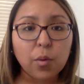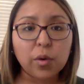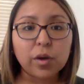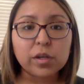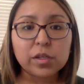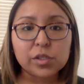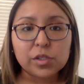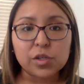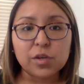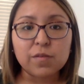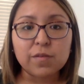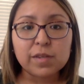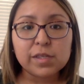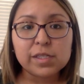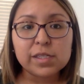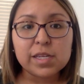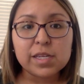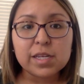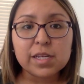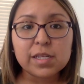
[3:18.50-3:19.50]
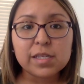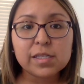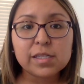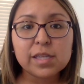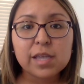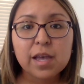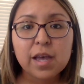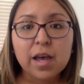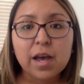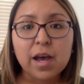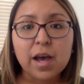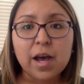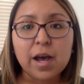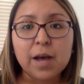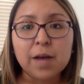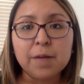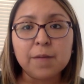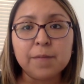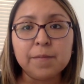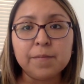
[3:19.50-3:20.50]
services
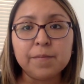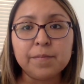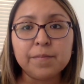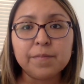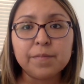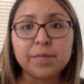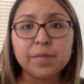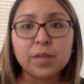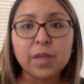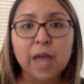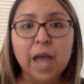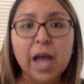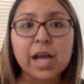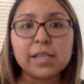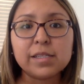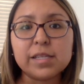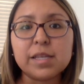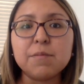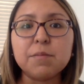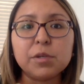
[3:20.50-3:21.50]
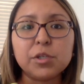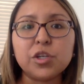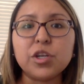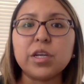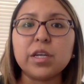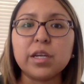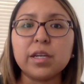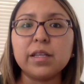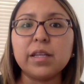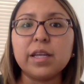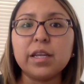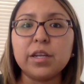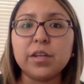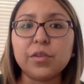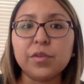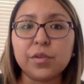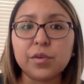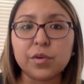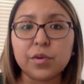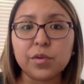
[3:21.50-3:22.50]
as they
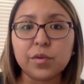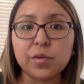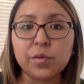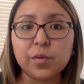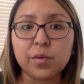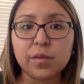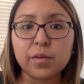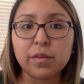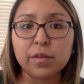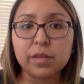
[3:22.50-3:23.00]
matriculated through